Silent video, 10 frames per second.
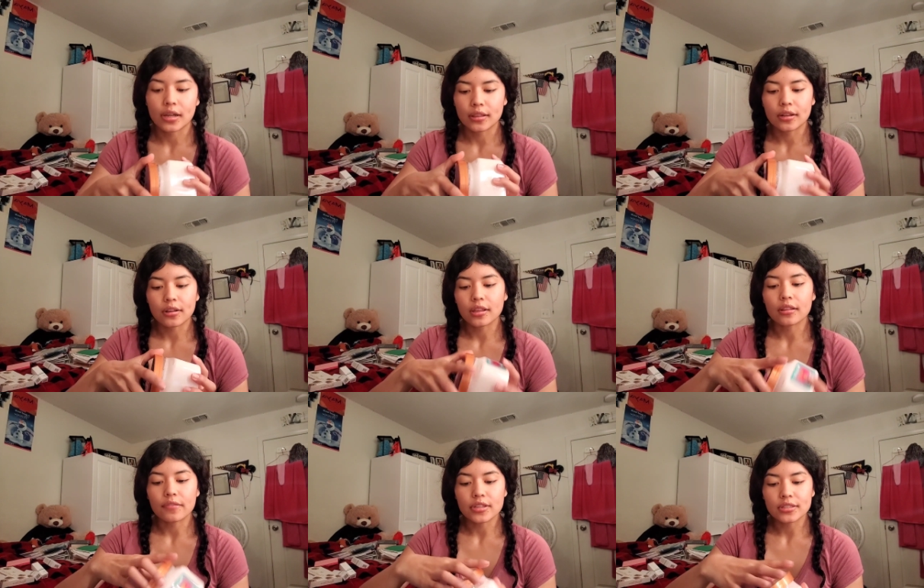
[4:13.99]
I literally
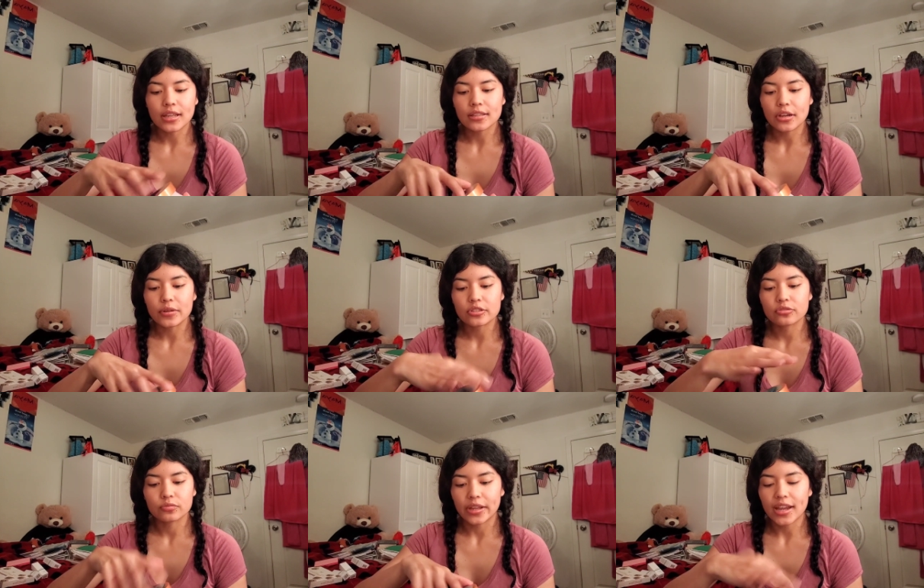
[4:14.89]
love this scent. I always
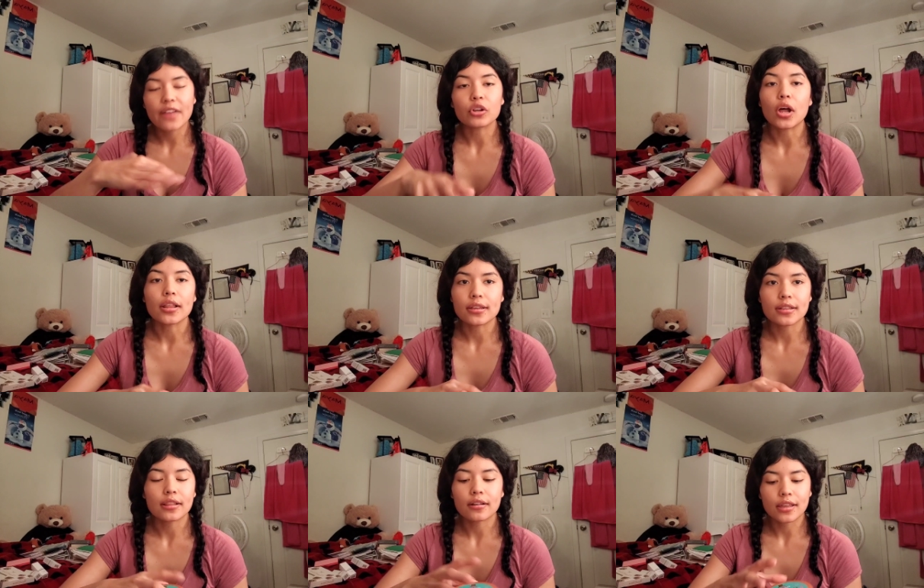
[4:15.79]
like I have a lot of these.
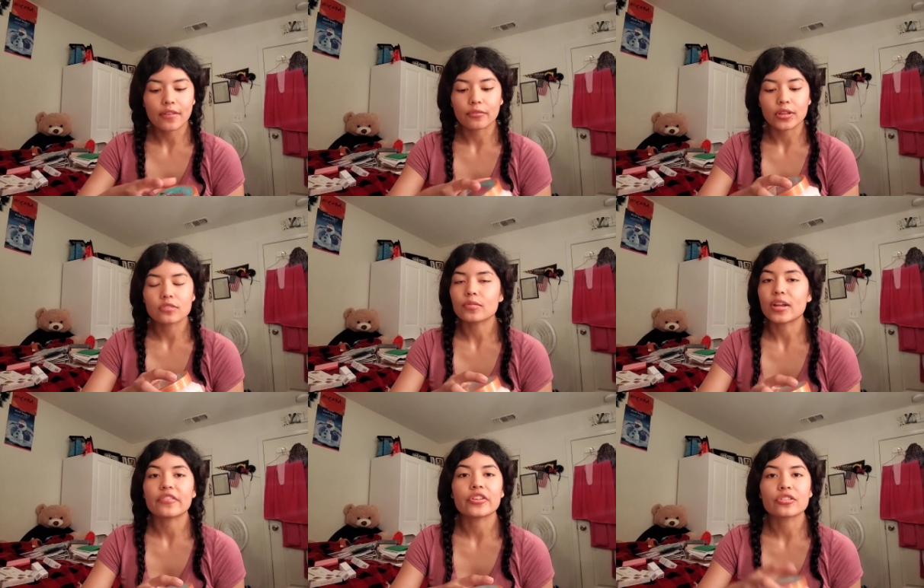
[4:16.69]
I literally have ones from
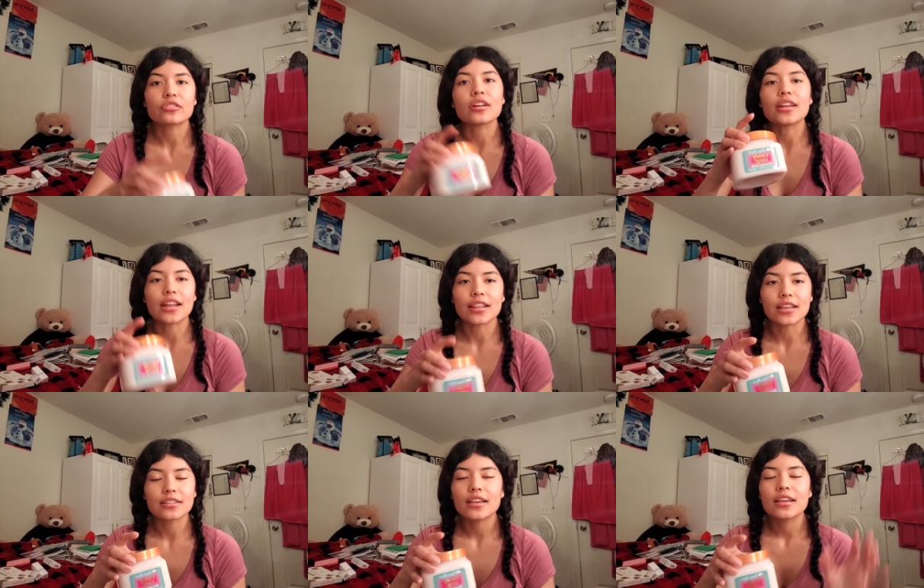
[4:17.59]
when I first started getting these.